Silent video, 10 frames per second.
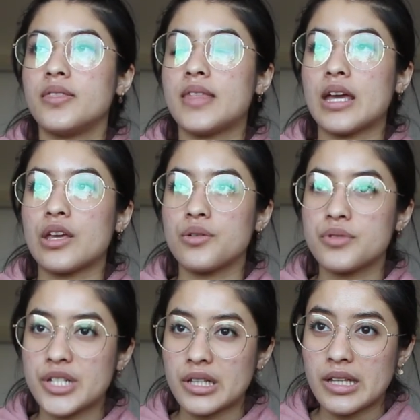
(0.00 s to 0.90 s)
they
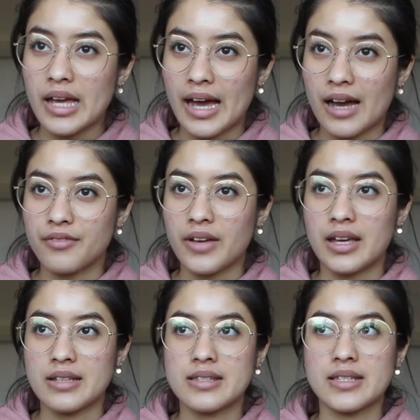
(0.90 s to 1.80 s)
usually have
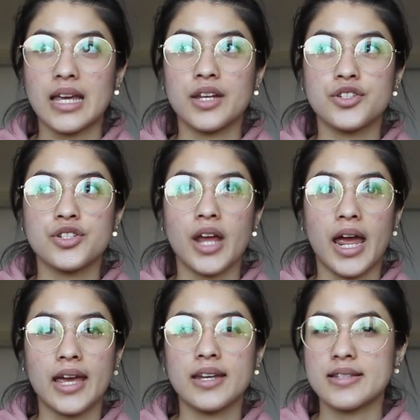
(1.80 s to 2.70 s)
a stage
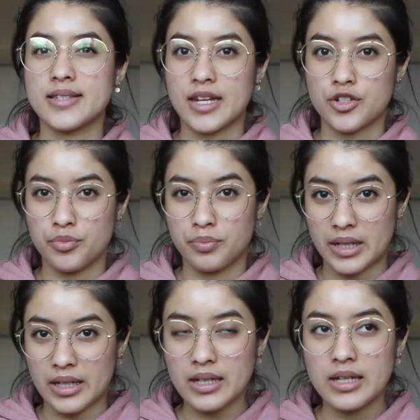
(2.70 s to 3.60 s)
A and a stage
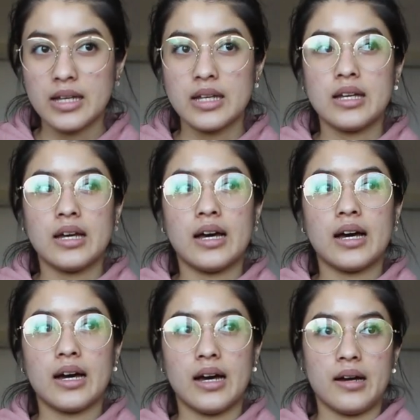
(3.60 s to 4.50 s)
B,
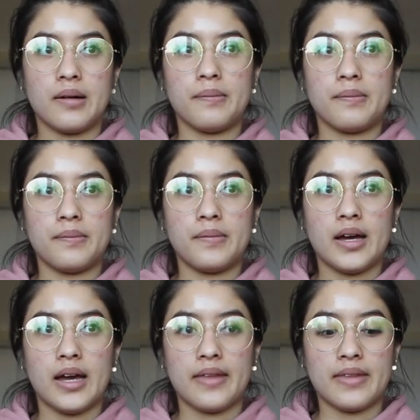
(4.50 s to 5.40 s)

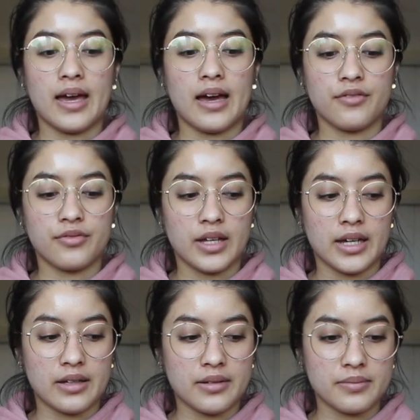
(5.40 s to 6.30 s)
um, and they have
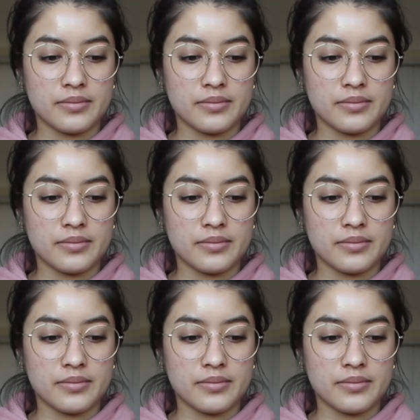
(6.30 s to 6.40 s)
like